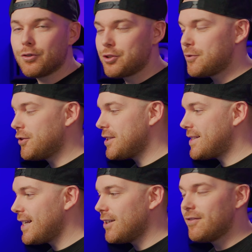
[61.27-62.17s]
or just for the
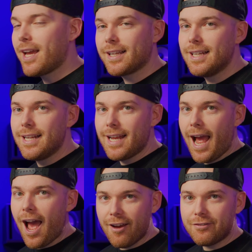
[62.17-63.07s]
sake of like
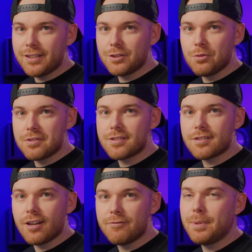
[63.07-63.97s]
having those stuff